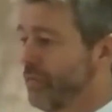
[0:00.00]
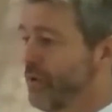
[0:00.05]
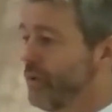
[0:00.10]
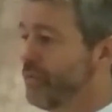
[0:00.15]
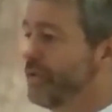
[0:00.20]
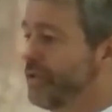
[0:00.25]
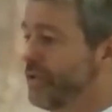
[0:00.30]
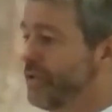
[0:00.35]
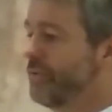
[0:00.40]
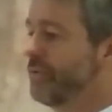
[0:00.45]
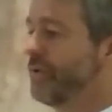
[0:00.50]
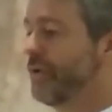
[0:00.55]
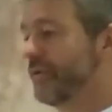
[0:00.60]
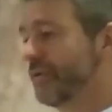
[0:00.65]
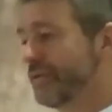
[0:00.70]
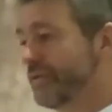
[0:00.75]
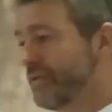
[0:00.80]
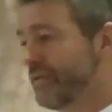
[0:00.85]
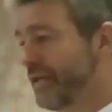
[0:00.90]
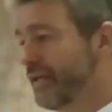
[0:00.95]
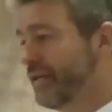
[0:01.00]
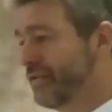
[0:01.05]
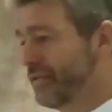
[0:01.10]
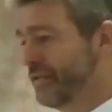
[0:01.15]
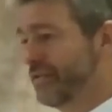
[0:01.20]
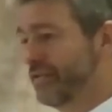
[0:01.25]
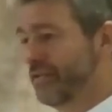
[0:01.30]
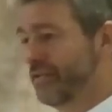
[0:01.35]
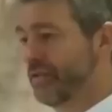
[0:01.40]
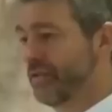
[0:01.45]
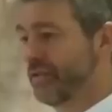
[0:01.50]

What we do know is this.